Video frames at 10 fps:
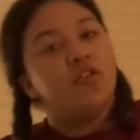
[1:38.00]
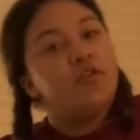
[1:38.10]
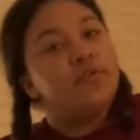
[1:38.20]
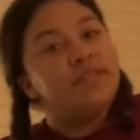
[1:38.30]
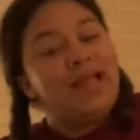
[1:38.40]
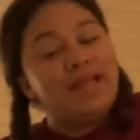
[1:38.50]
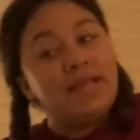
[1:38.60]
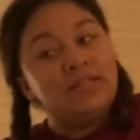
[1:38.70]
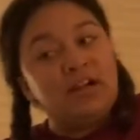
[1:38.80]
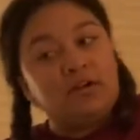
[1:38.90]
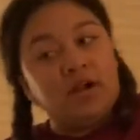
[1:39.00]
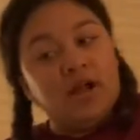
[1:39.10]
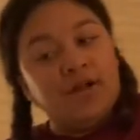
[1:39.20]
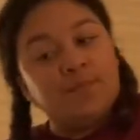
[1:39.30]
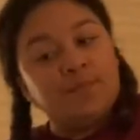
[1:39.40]
those ladies are,
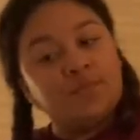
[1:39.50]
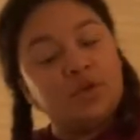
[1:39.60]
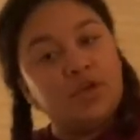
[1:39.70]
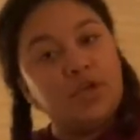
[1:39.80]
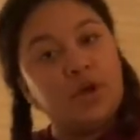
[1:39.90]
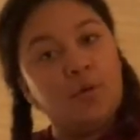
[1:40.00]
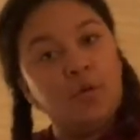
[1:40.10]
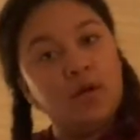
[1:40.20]
uh, you know,